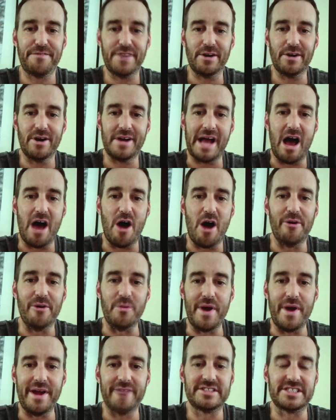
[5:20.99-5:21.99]
figure out how and
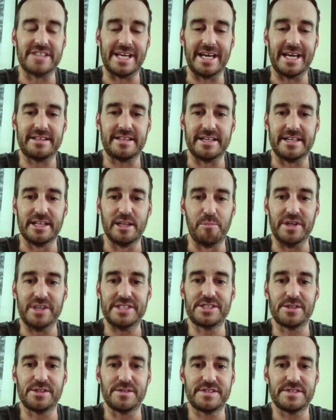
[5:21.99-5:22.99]
when to get the little
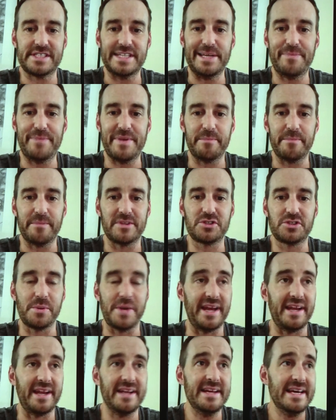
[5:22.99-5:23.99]
bits of sleep in
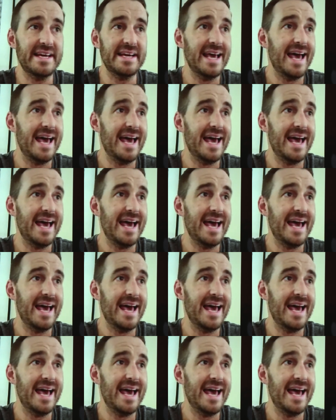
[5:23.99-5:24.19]
between.